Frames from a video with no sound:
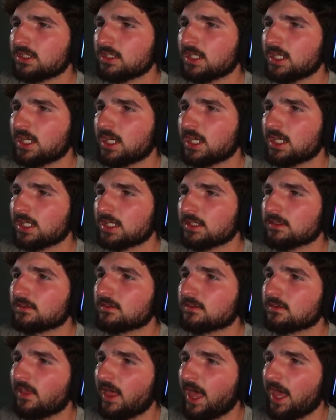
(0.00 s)
What the heck
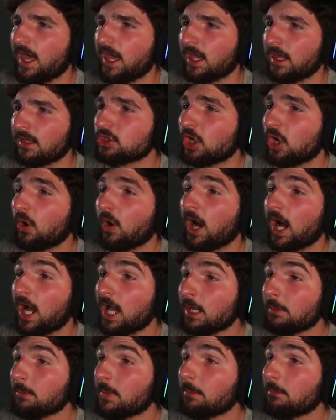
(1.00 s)
is that? Yo,
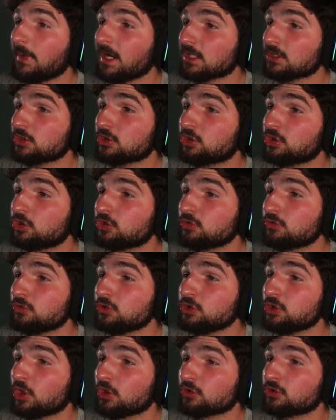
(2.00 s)
I'm about to shoot
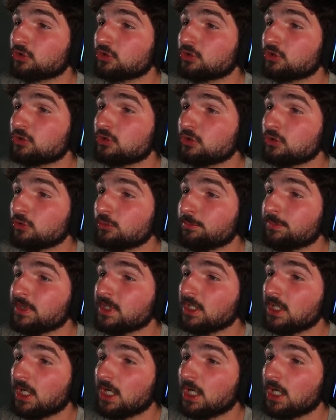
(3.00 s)
yo stupid,